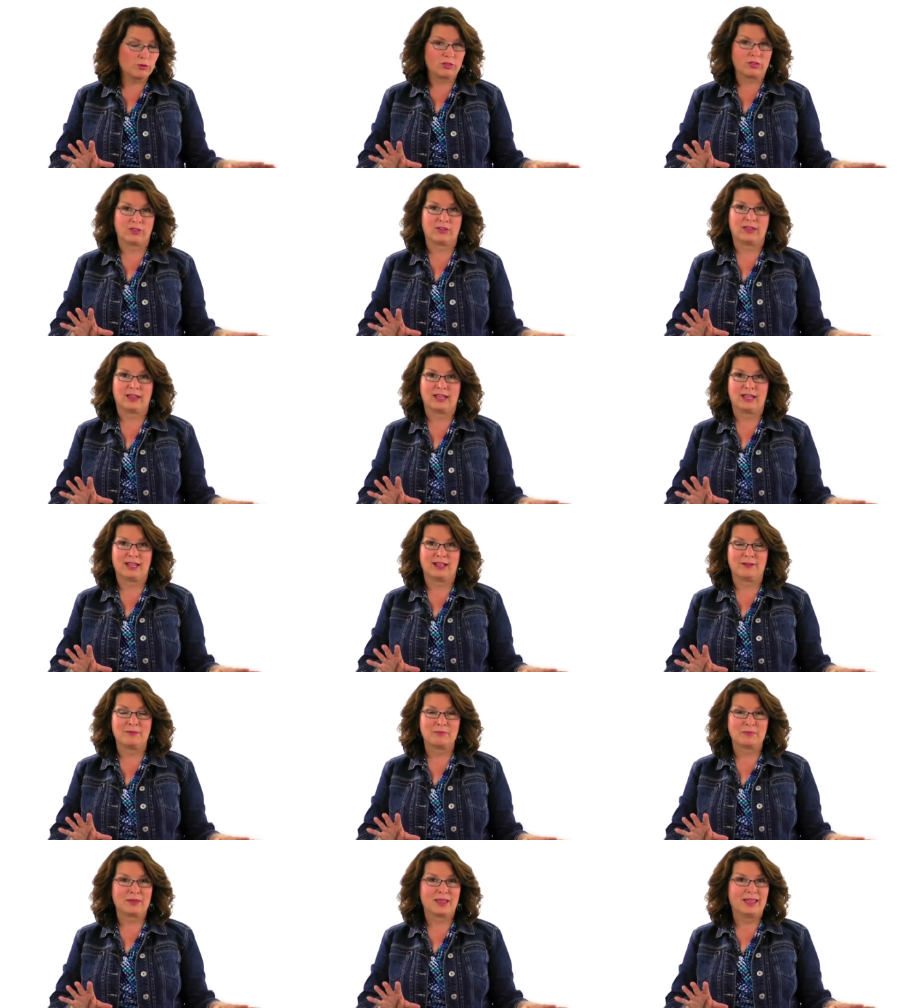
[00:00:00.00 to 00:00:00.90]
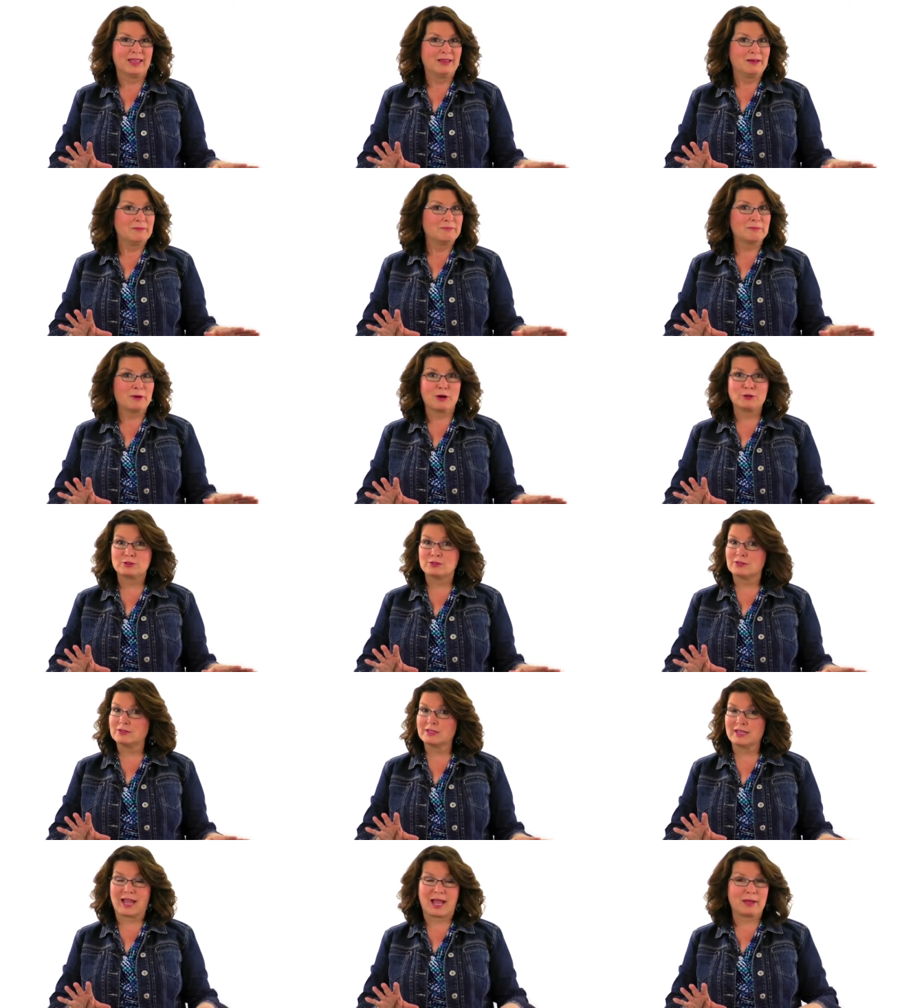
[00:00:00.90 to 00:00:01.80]
thing, most of
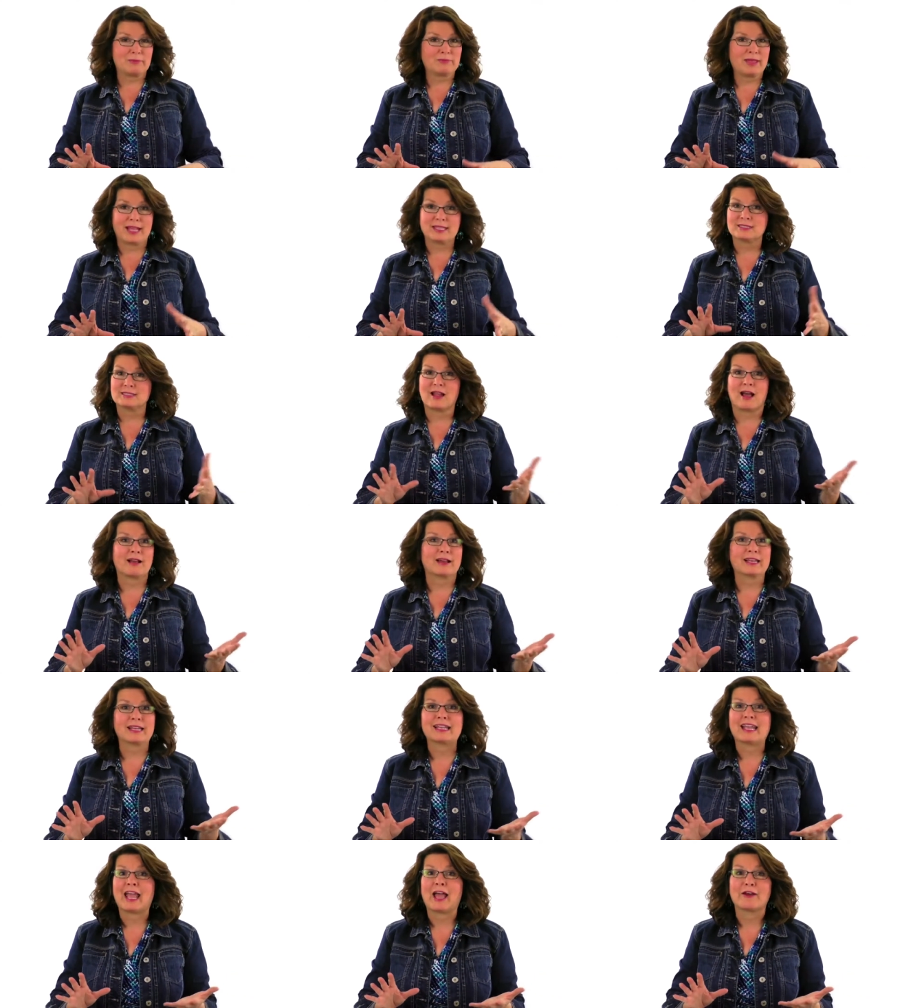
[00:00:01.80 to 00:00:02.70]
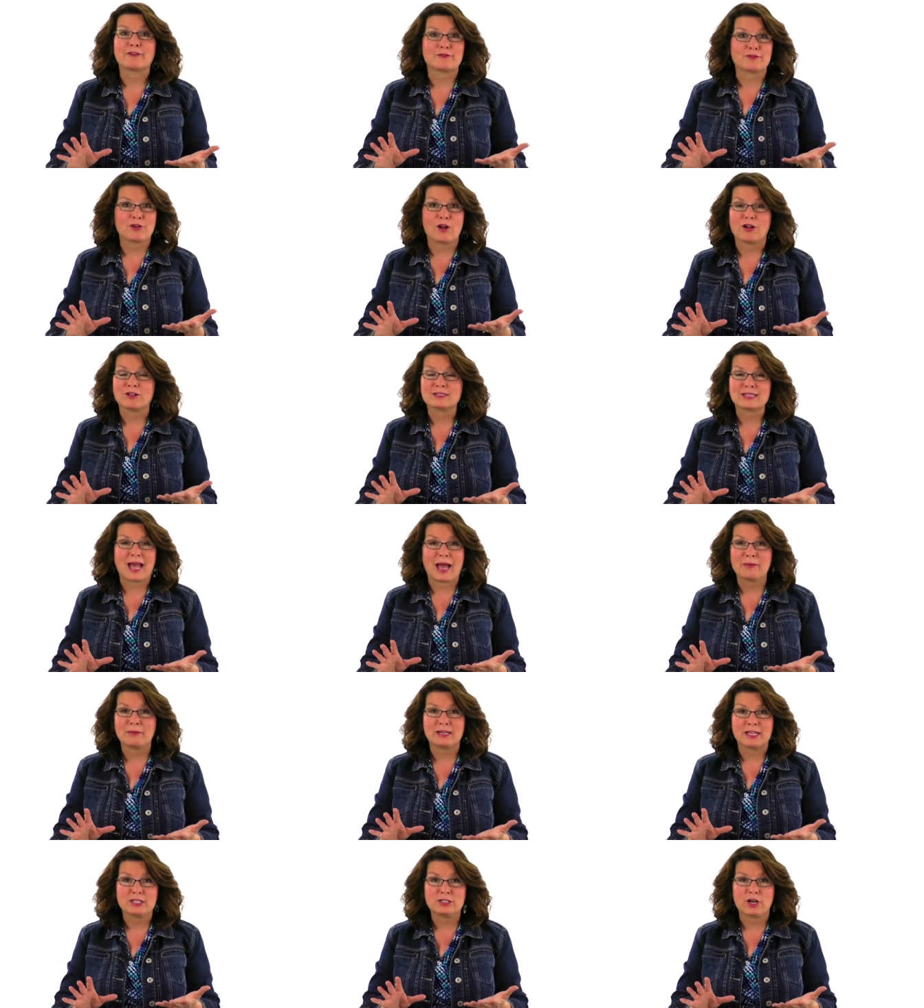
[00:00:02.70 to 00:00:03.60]
the time that's not going to count for all
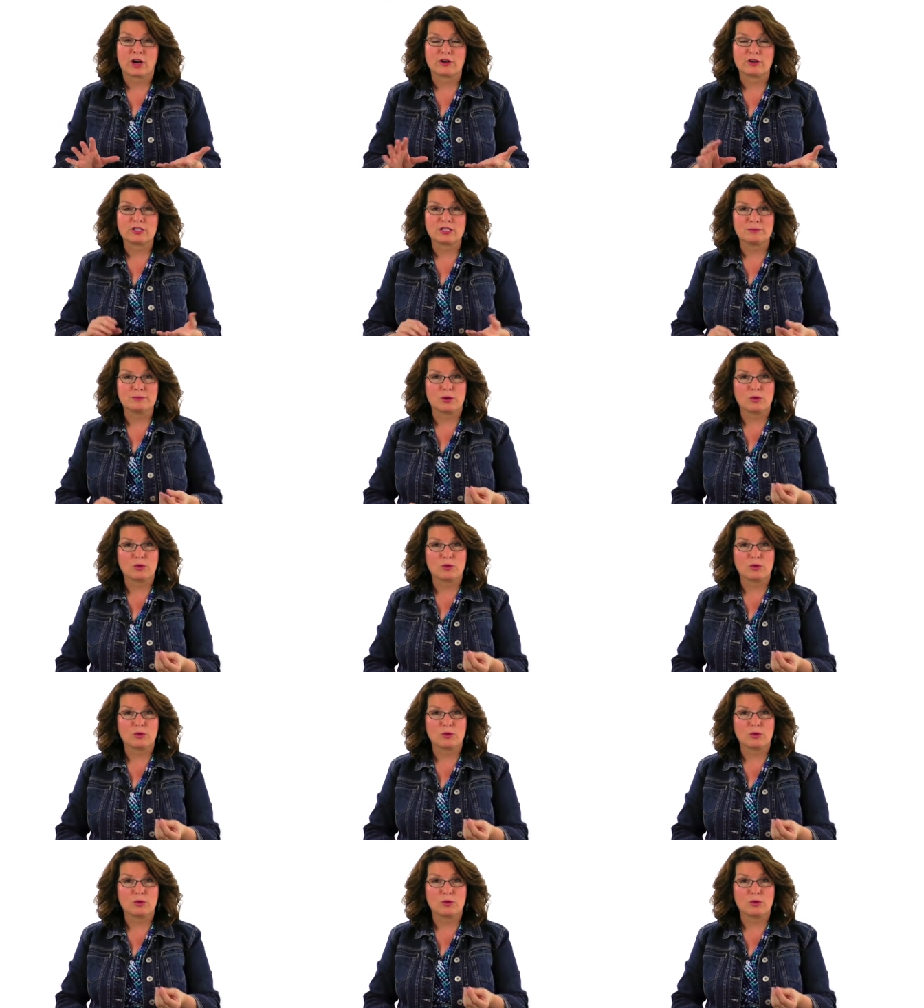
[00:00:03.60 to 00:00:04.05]
time and eternity.